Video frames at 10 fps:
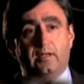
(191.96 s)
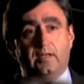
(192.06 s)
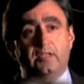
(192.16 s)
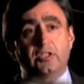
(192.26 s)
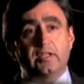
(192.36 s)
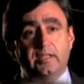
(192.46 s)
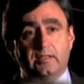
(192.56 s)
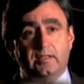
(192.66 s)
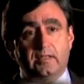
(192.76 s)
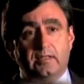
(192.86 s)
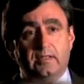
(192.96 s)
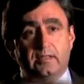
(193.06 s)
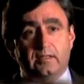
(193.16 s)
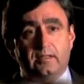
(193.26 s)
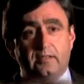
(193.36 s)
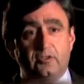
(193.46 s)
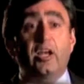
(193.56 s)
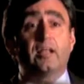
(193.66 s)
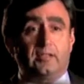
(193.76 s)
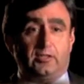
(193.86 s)
engineering
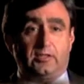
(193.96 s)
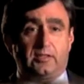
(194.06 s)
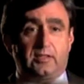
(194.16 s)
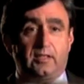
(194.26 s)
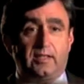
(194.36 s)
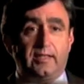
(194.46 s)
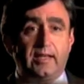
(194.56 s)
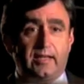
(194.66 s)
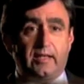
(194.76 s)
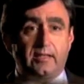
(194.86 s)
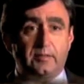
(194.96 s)
challenges that lay ahead